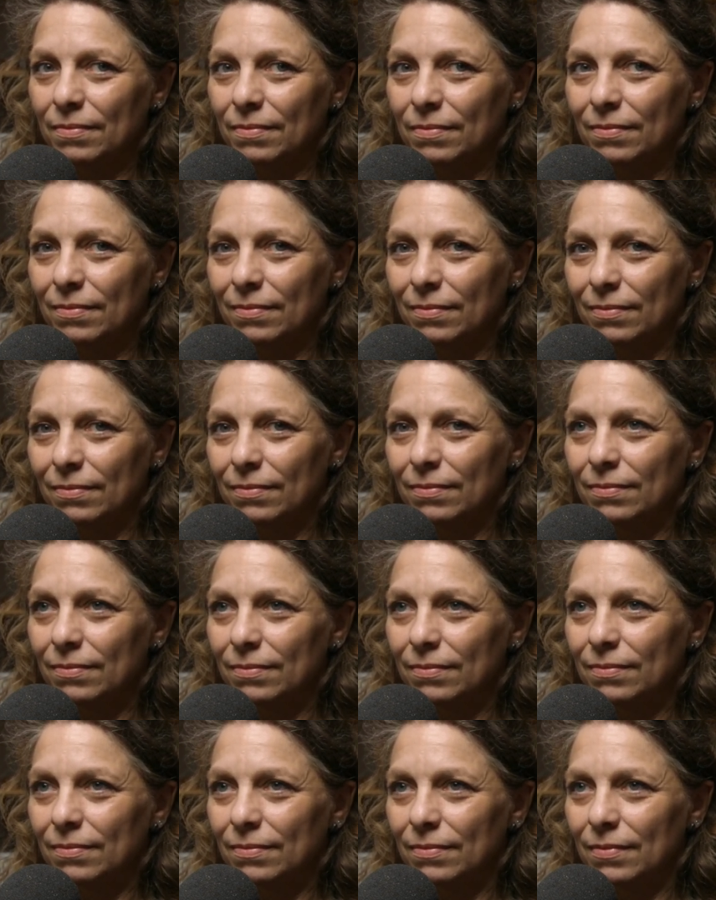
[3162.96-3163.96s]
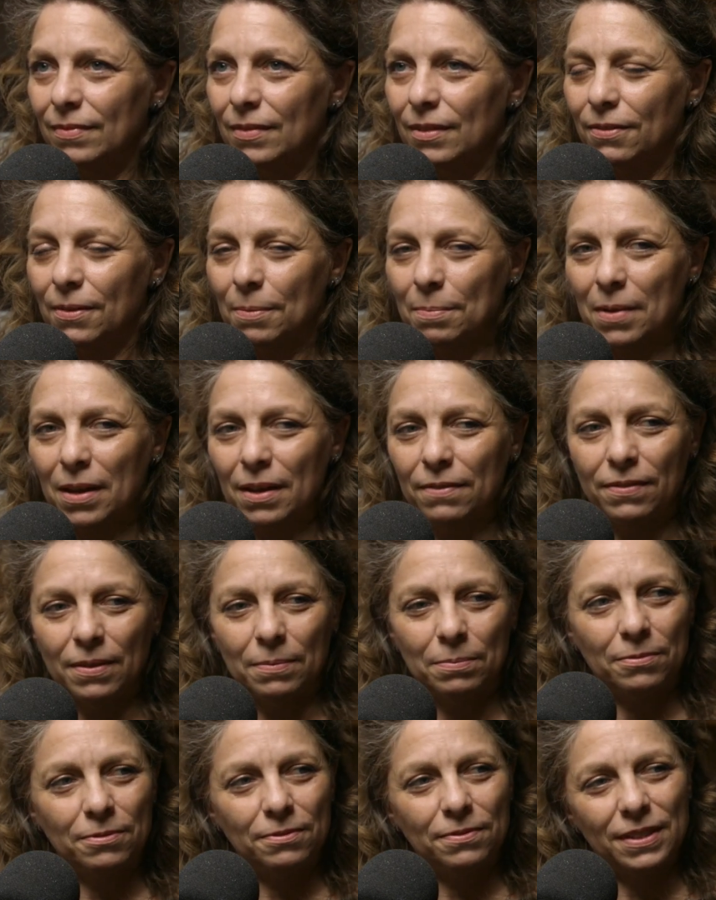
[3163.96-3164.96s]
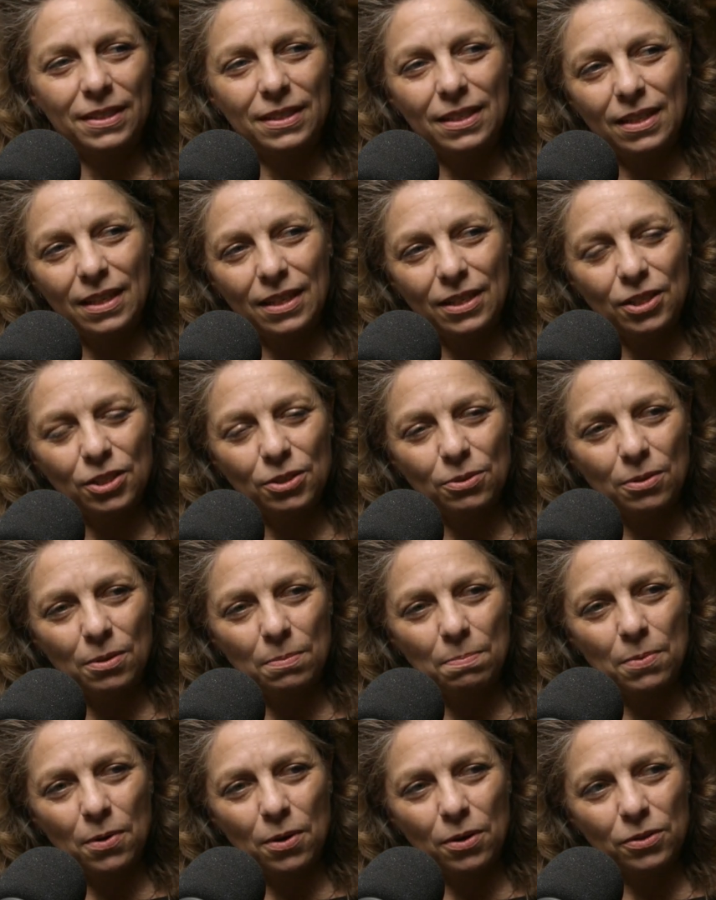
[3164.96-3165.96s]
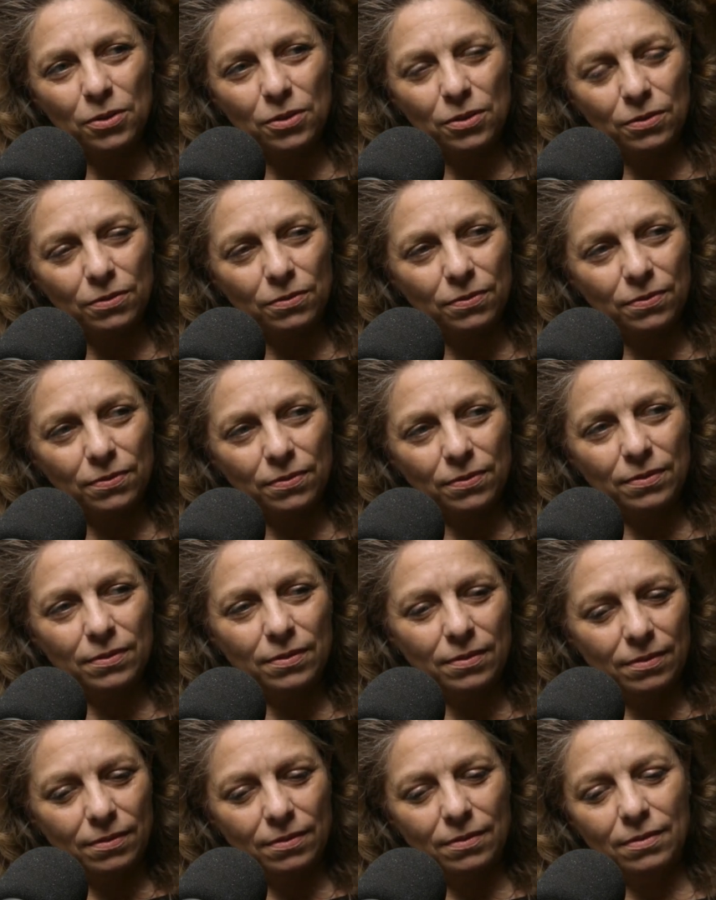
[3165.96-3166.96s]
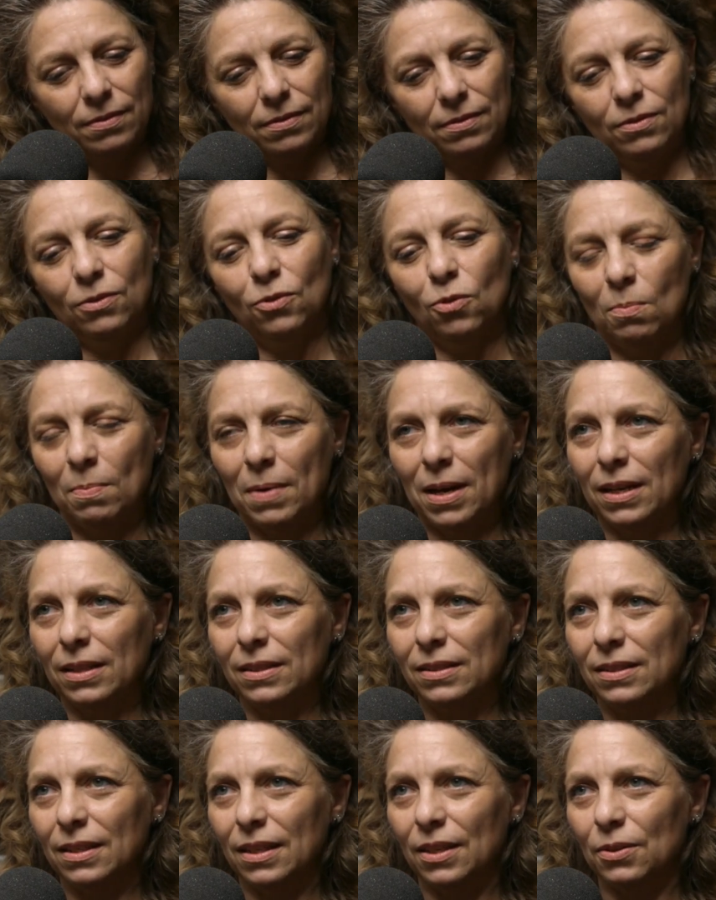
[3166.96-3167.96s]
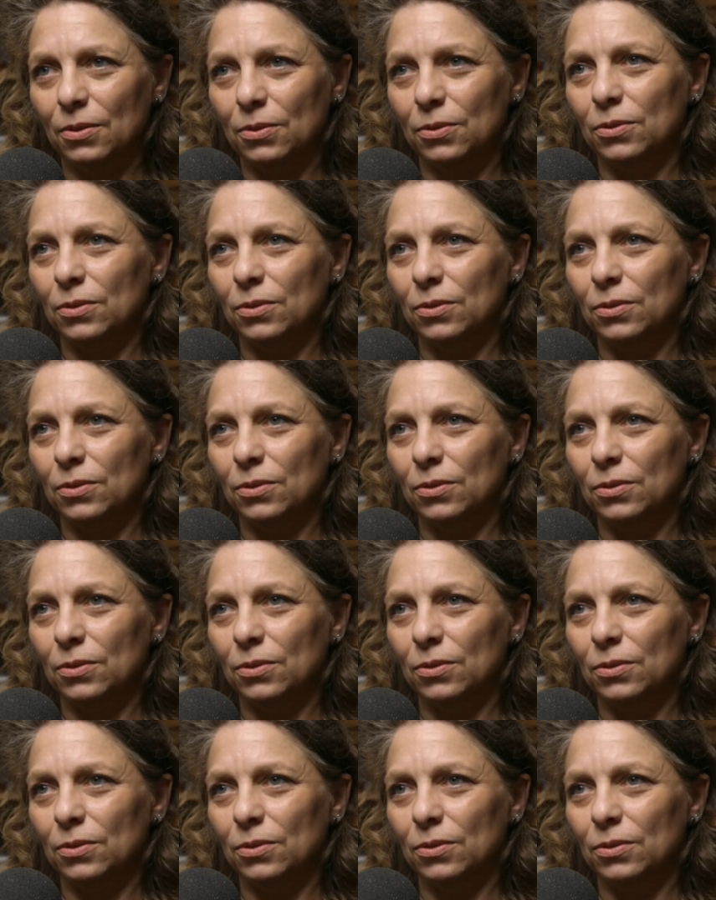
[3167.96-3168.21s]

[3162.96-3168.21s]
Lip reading: If I'm fitting into a box of normality or,